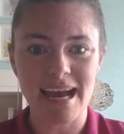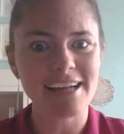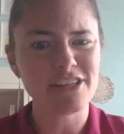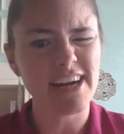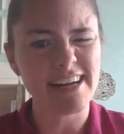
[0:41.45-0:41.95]
I
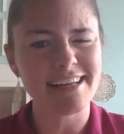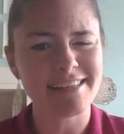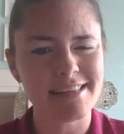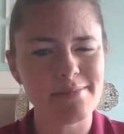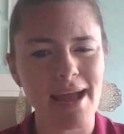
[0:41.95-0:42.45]
try to get
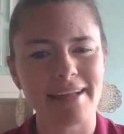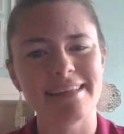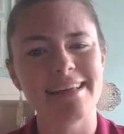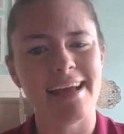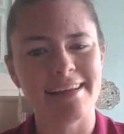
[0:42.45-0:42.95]
to them at
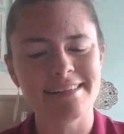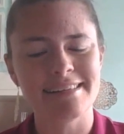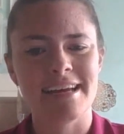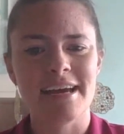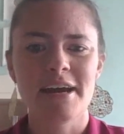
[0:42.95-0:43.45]
the end
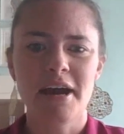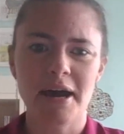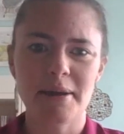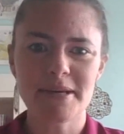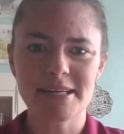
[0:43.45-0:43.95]

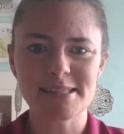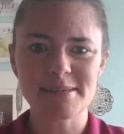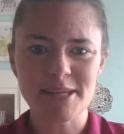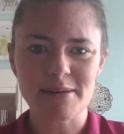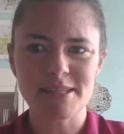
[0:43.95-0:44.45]
because
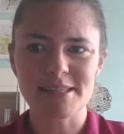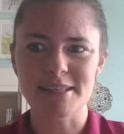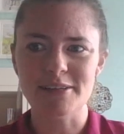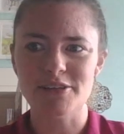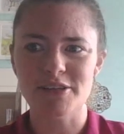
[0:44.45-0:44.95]
sometimes it's a
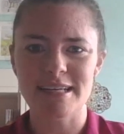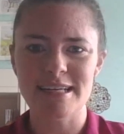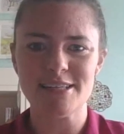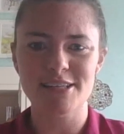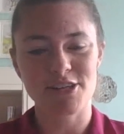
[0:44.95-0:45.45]
little
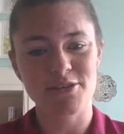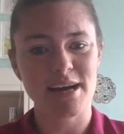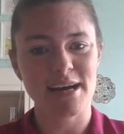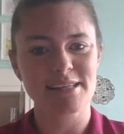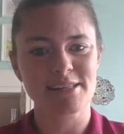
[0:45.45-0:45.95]
tricky to show you
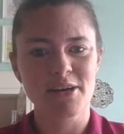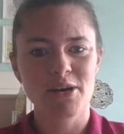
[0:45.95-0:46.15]
guys